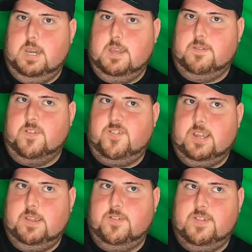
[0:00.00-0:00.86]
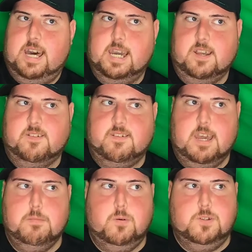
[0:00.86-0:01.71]
in the sense that it's
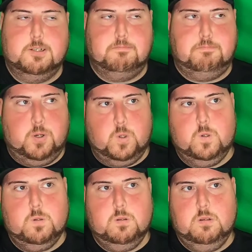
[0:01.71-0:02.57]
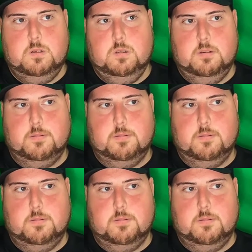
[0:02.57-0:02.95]
able to pull,